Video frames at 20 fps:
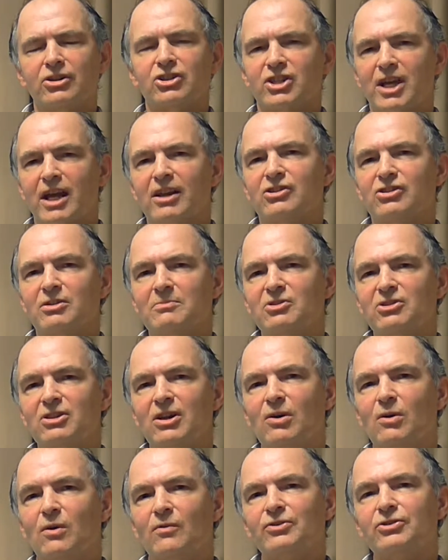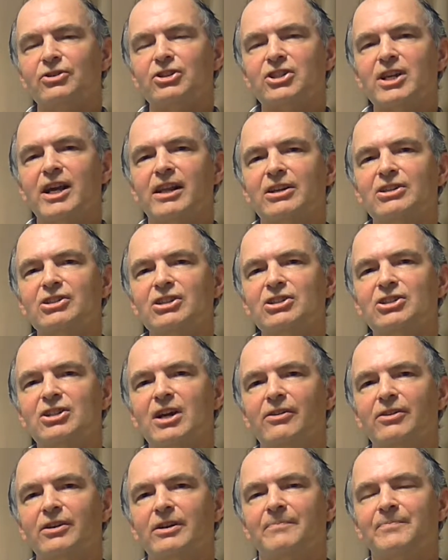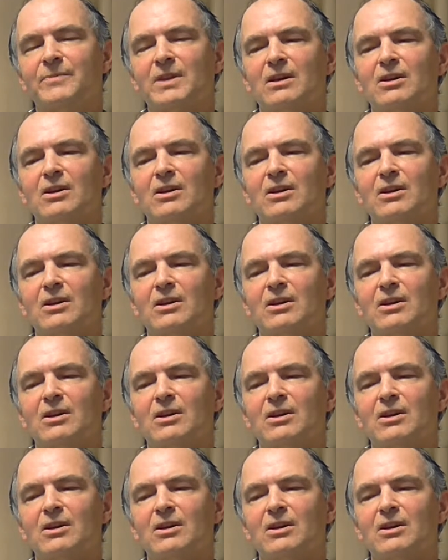challenge themselves and to challenge each other.